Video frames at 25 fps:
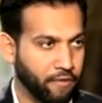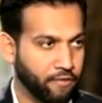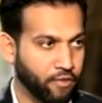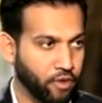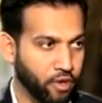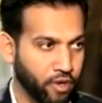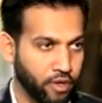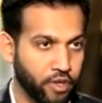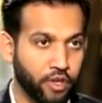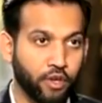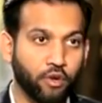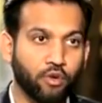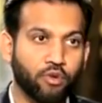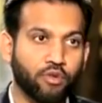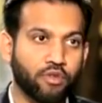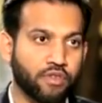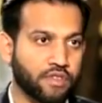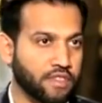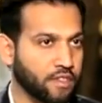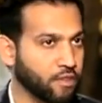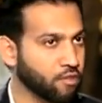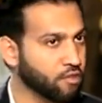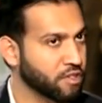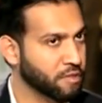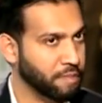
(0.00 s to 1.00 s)
for
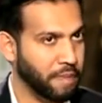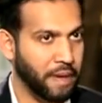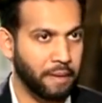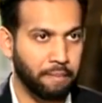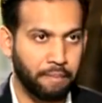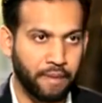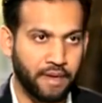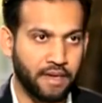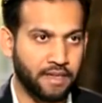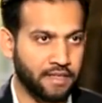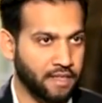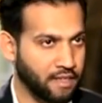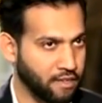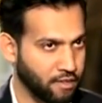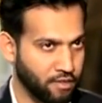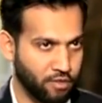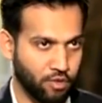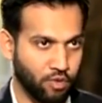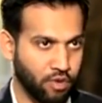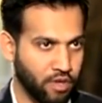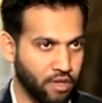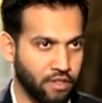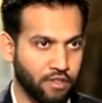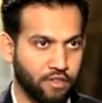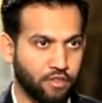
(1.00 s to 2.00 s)
news, newspapers, and
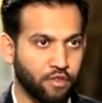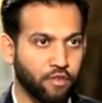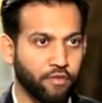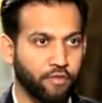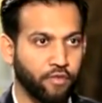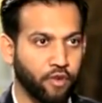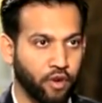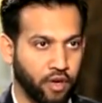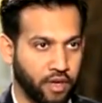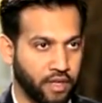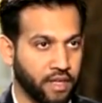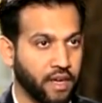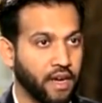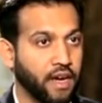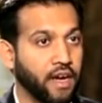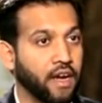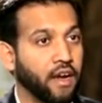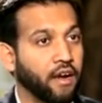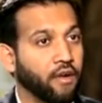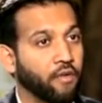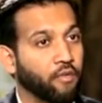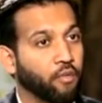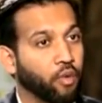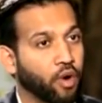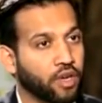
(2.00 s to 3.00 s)
so on and so forth.
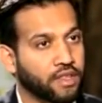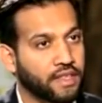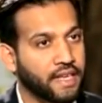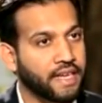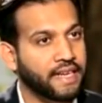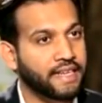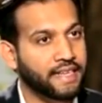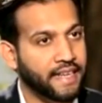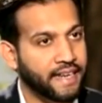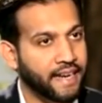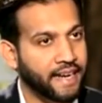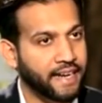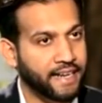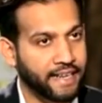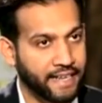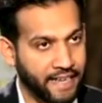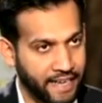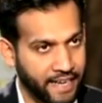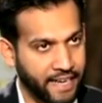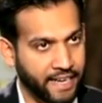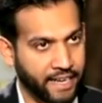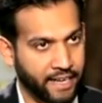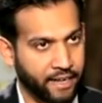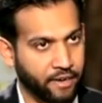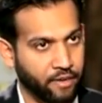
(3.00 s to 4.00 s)
What the Internet
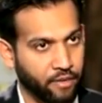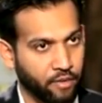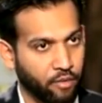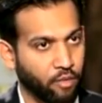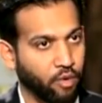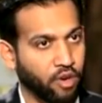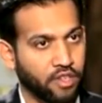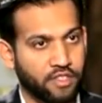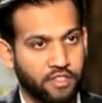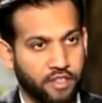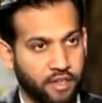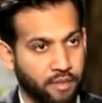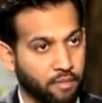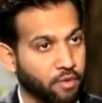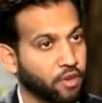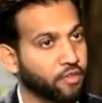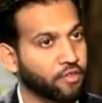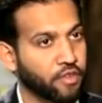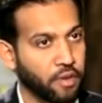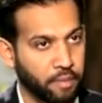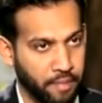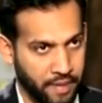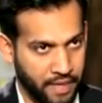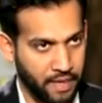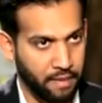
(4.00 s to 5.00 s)
did was
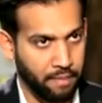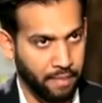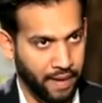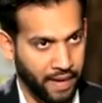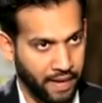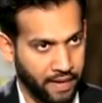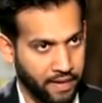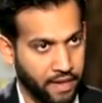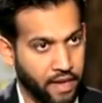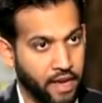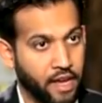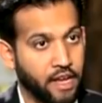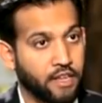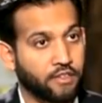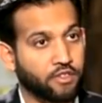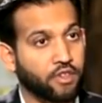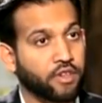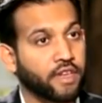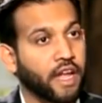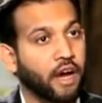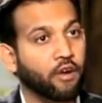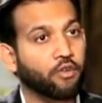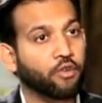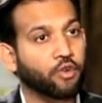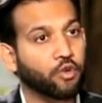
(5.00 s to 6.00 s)
remove the middleman.
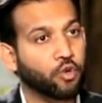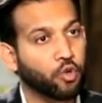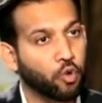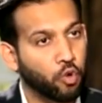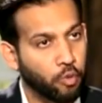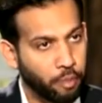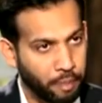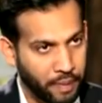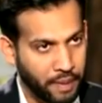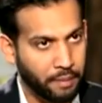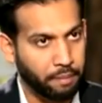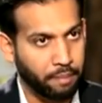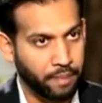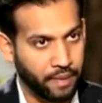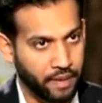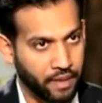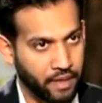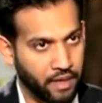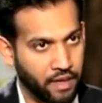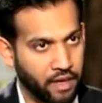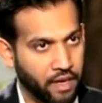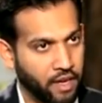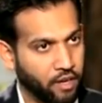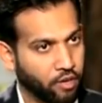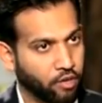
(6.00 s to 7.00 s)
So now two
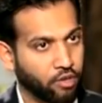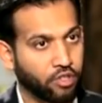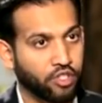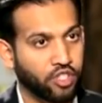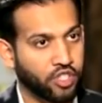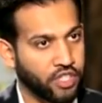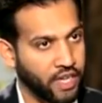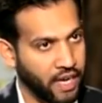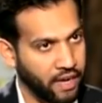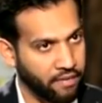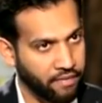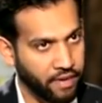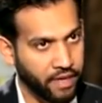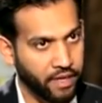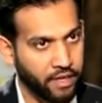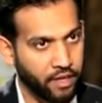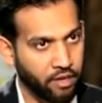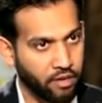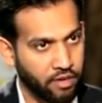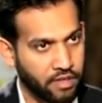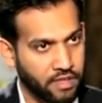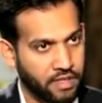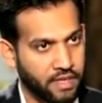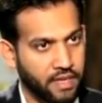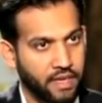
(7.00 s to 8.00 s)
people could share
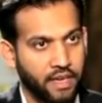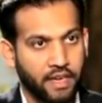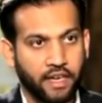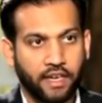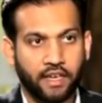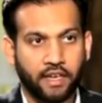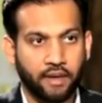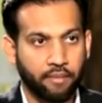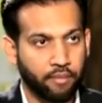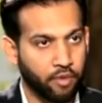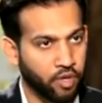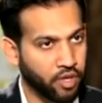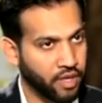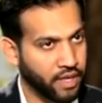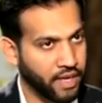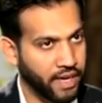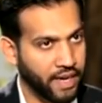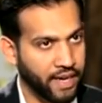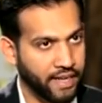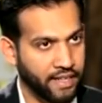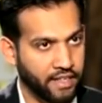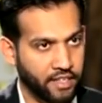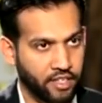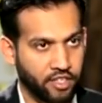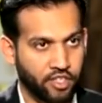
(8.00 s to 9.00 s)
videos,
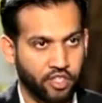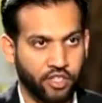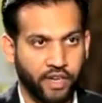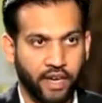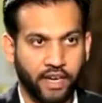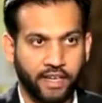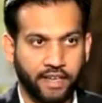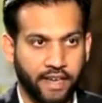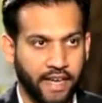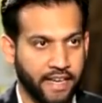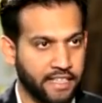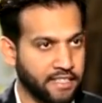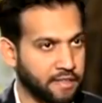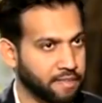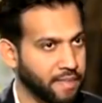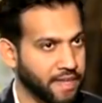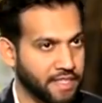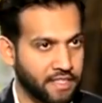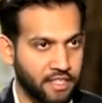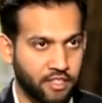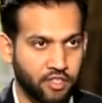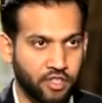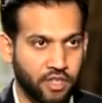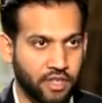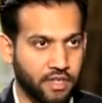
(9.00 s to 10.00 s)
communicate, share text
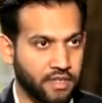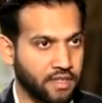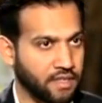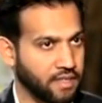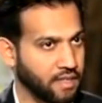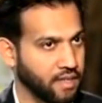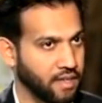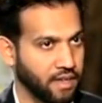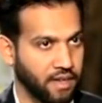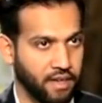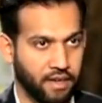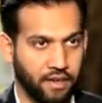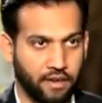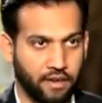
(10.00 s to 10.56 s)
messages,